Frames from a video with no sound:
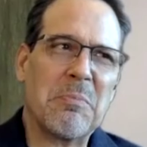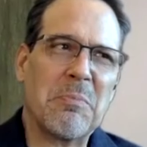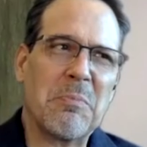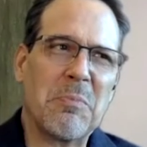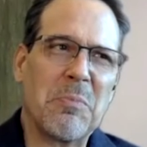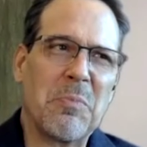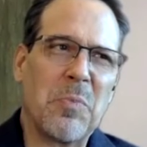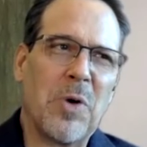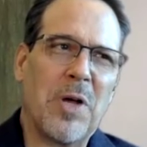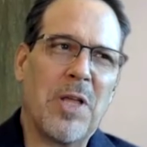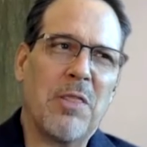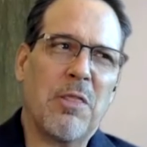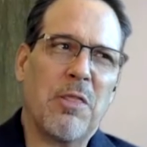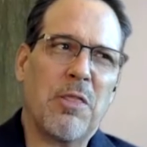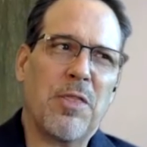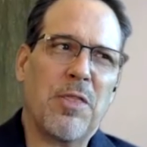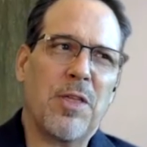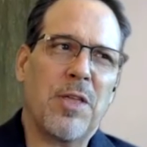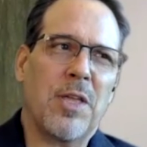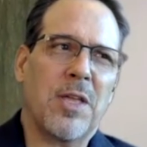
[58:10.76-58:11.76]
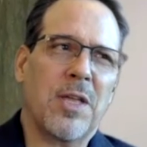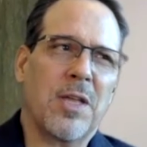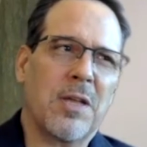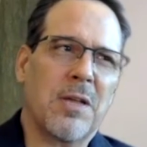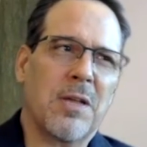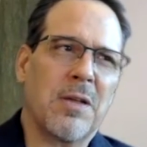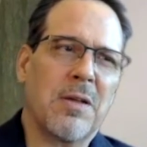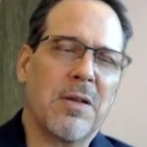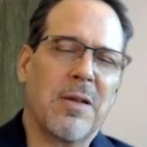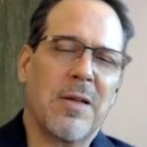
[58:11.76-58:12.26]
one
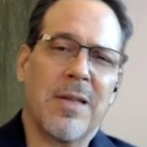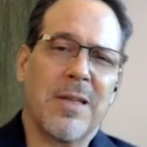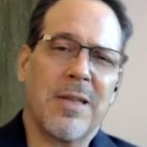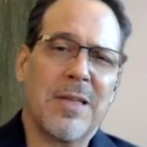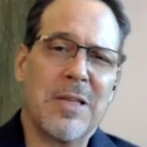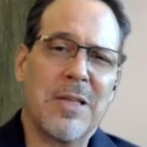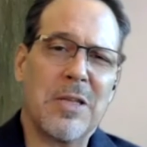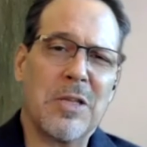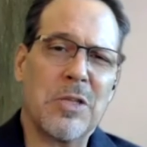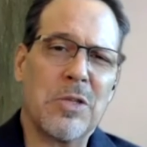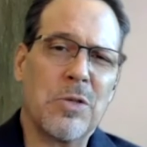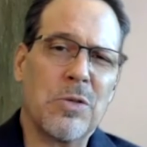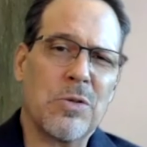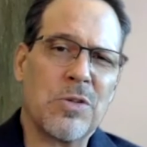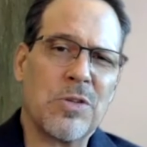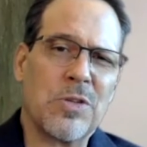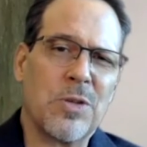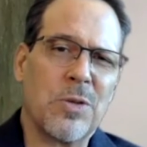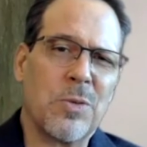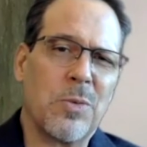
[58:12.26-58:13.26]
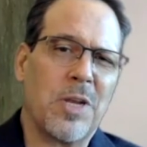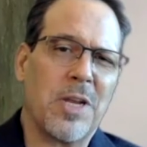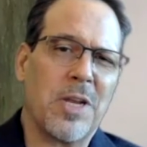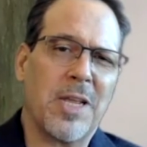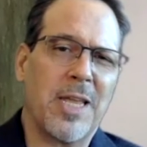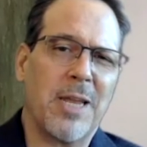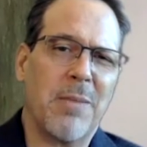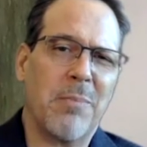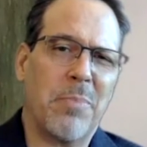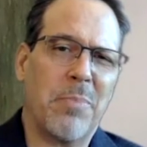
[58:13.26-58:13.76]
thing you still want to
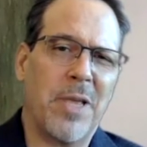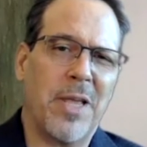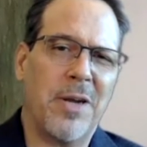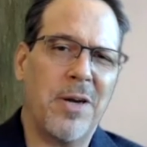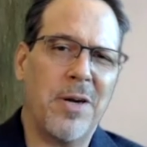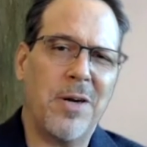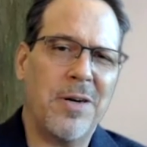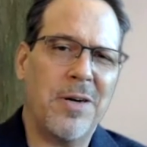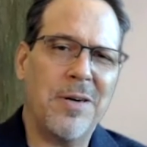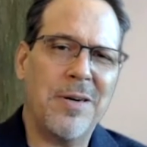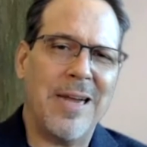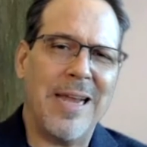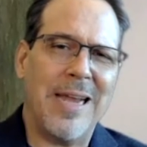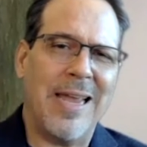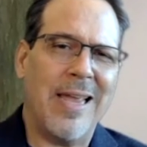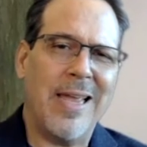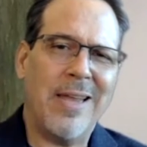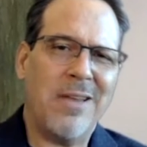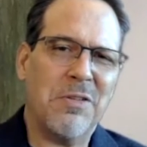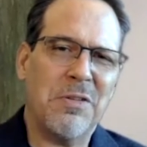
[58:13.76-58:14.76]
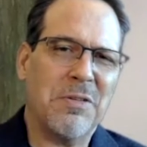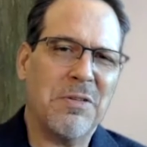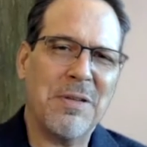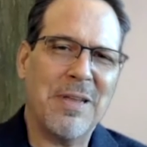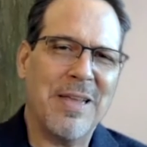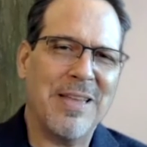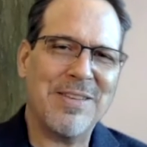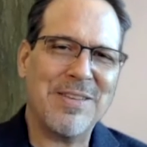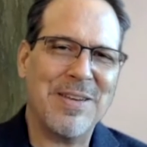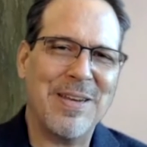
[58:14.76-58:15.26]
get better at
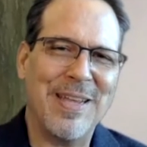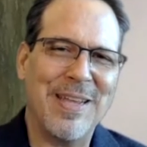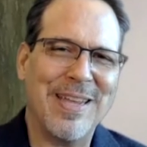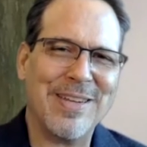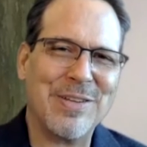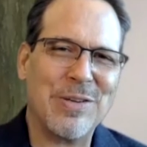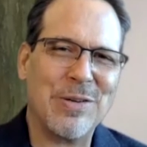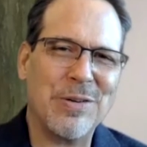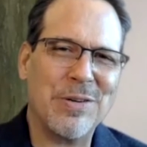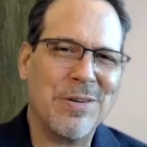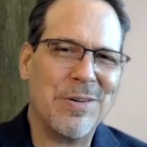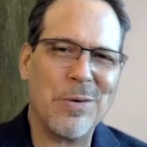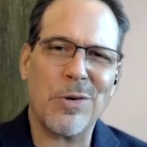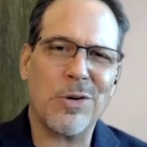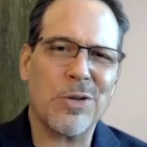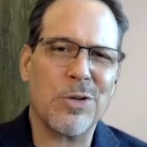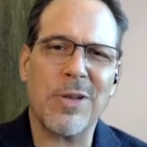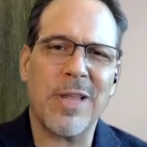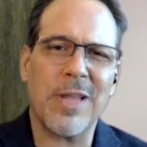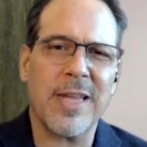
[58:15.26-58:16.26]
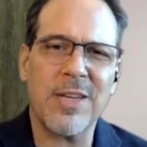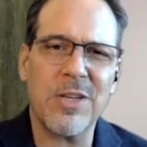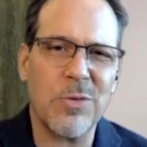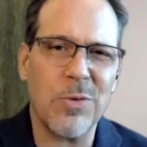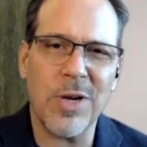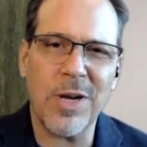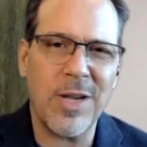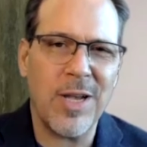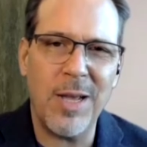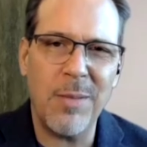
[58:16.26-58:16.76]
as an actor, or you'd like to
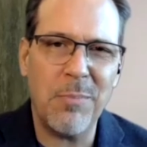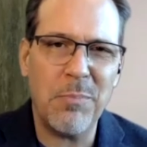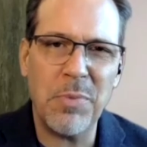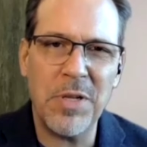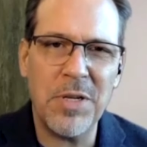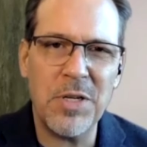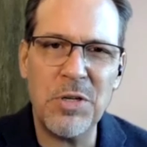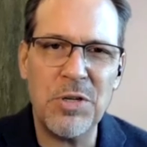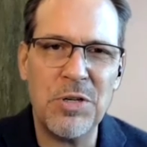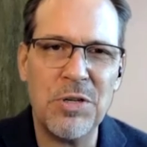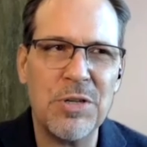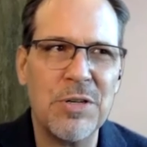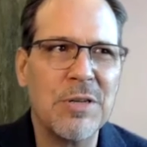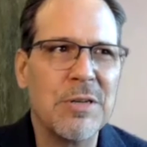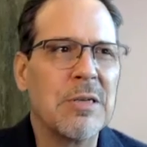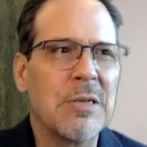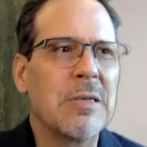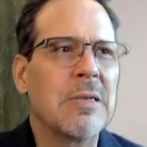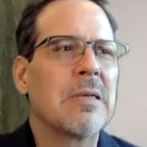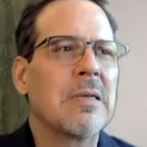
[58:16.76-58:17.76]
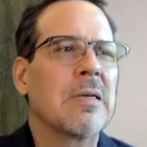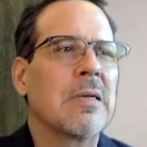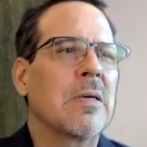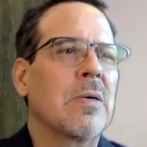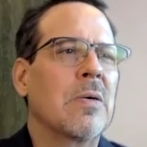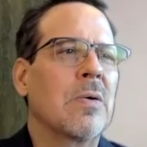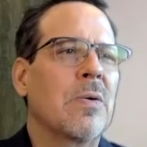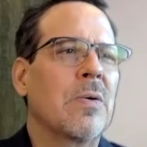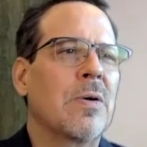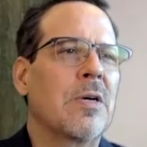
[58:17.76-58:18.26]
accomplish,
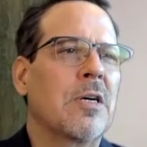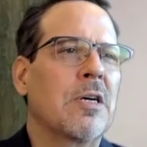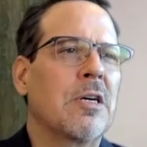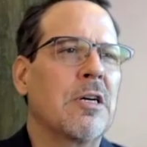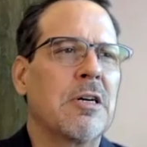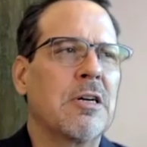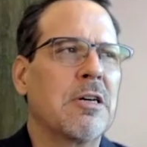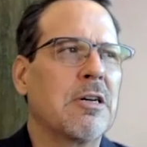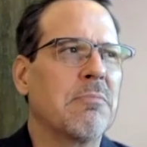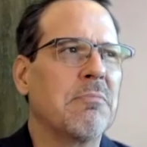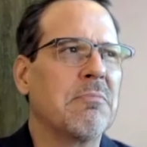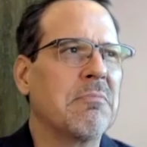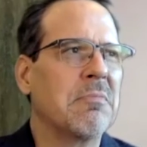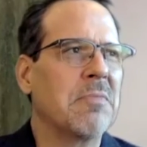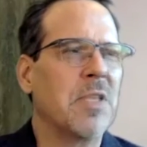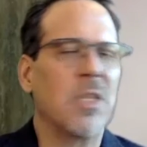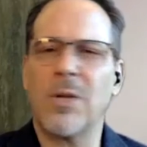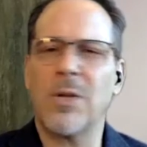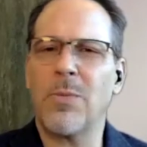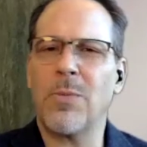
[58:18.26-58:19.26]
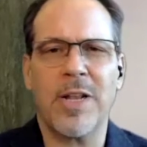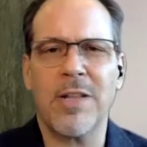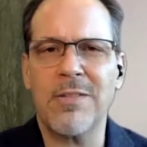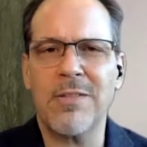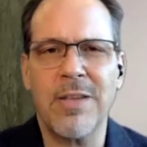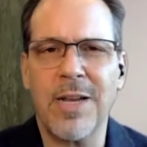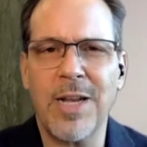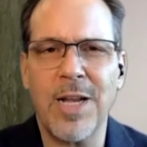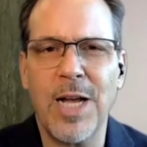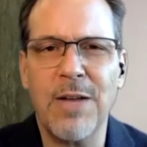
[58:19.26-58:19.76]
or that you'd want to
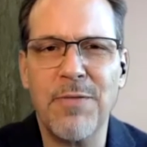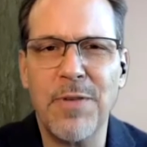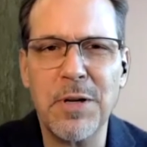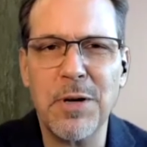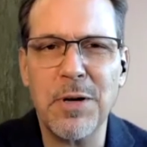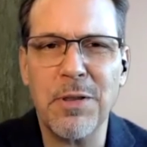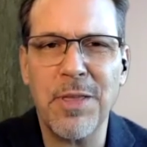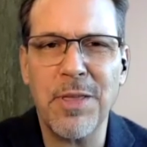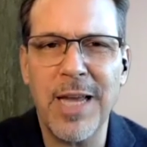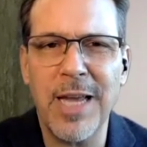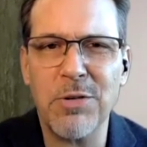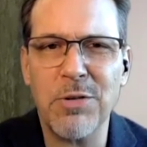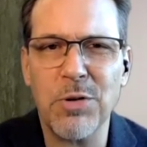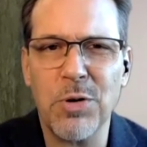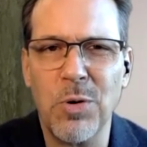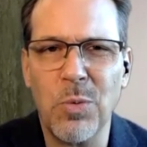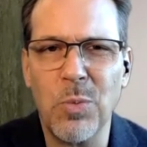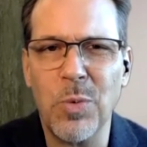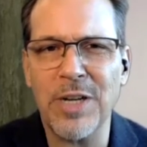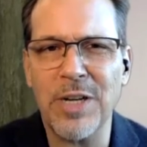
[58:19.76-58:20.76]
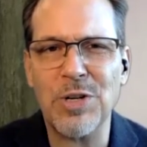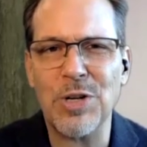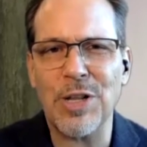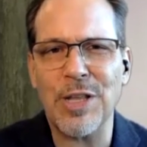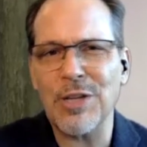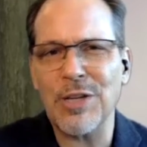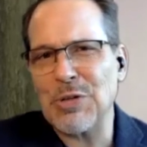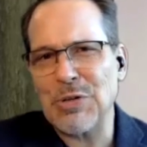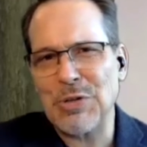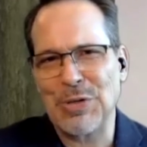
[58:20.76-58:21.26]
tick off on your theatrical wish
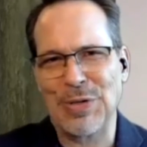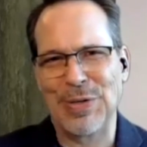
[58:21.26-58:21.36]
list?